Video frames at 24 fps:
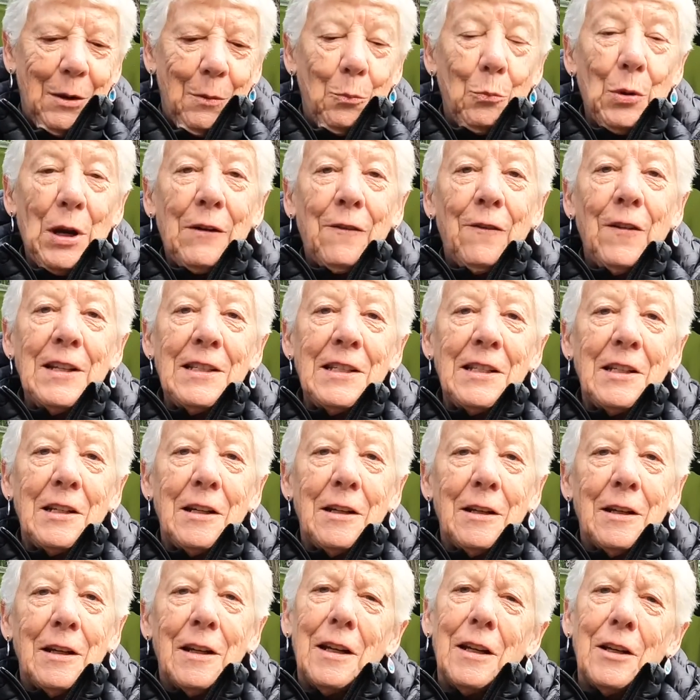Breakfast
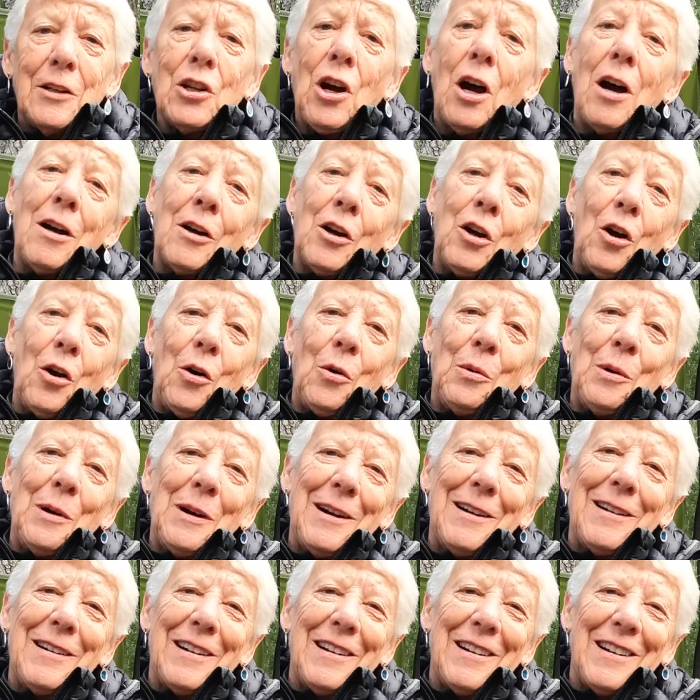taco,
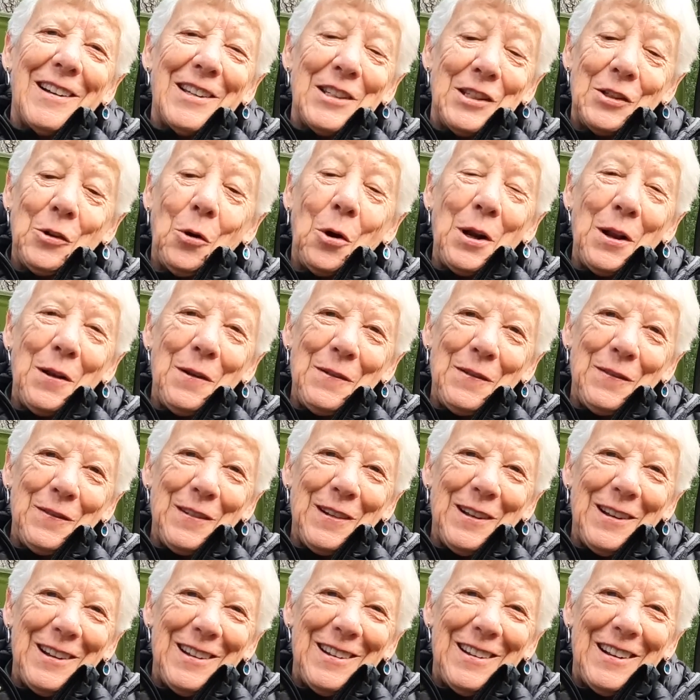sort of.
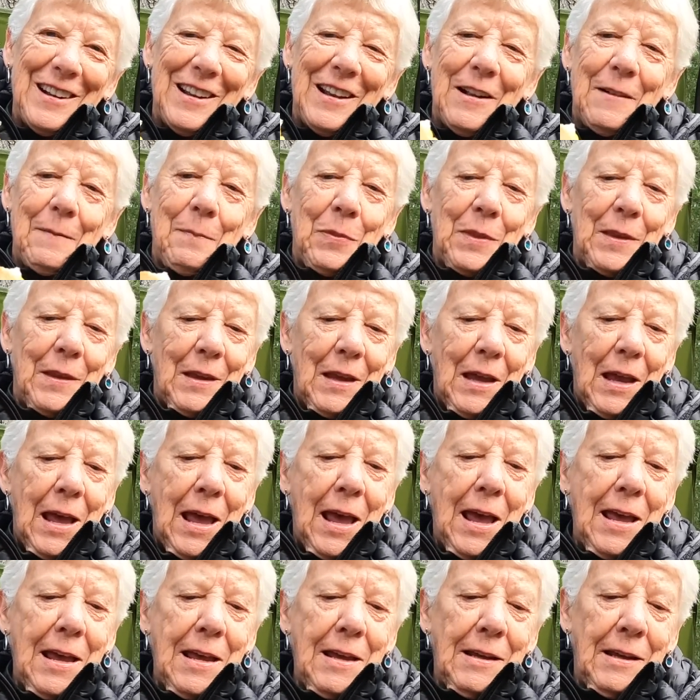
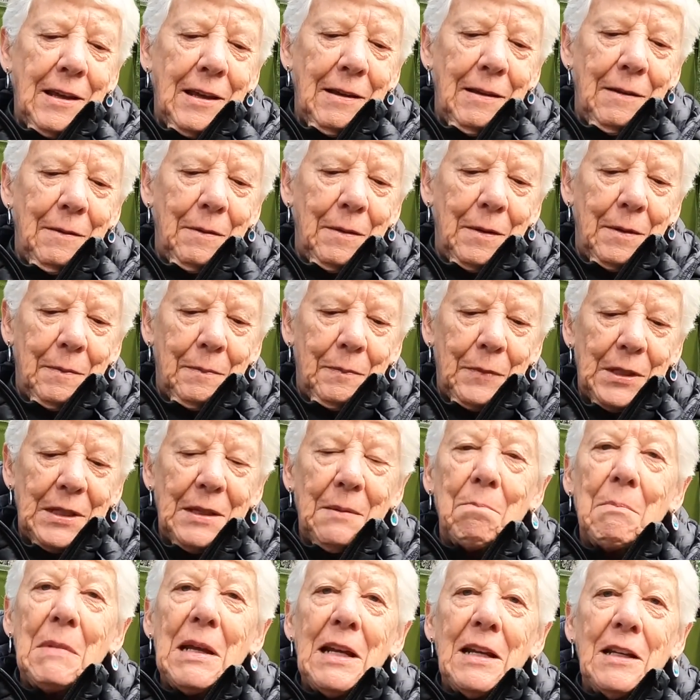Egg,
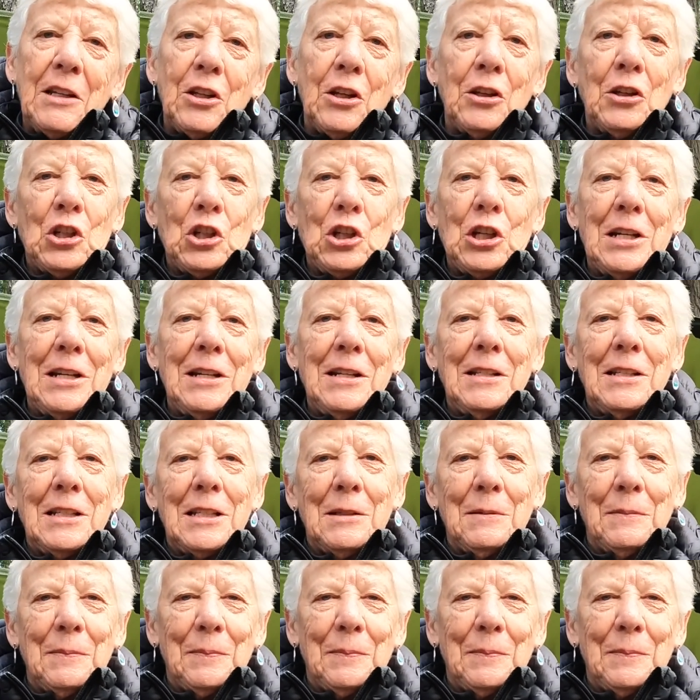some meat, cheese.